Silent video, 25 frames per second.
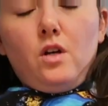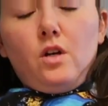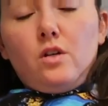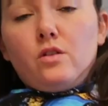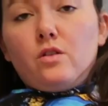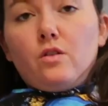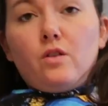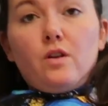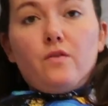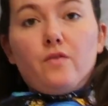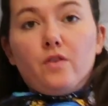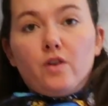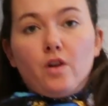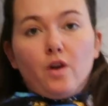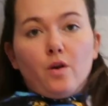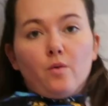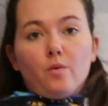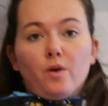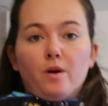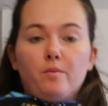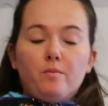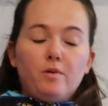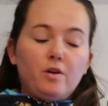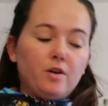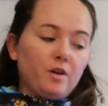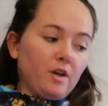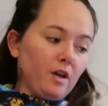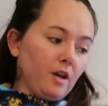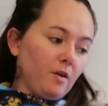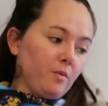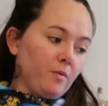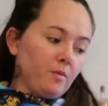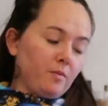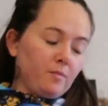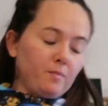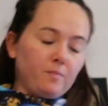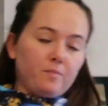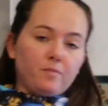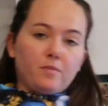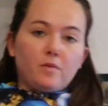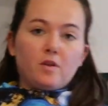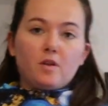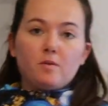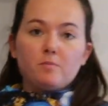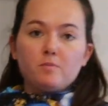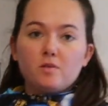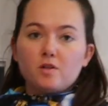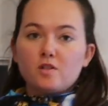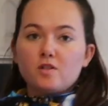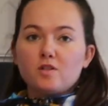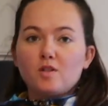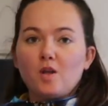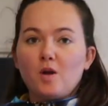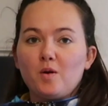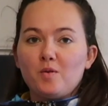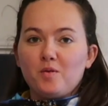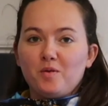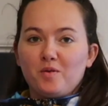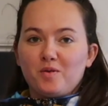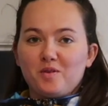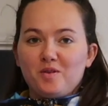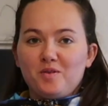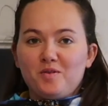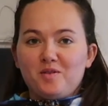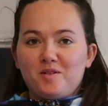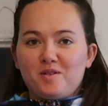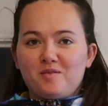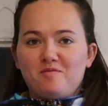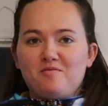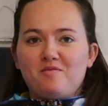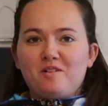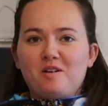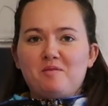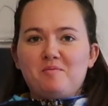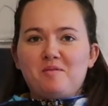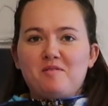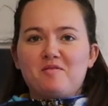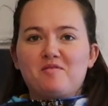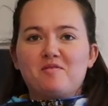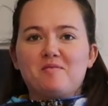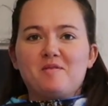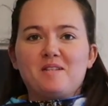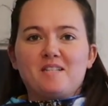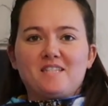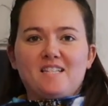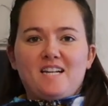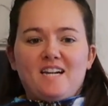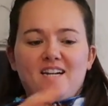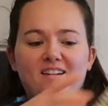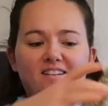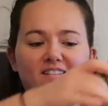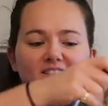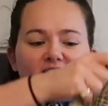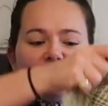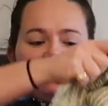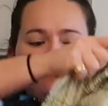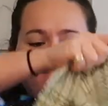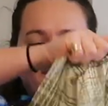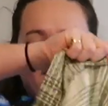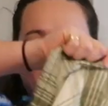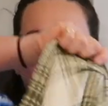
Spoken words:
I don't even know where I'm looking. I'm just so not used to filming from this angle.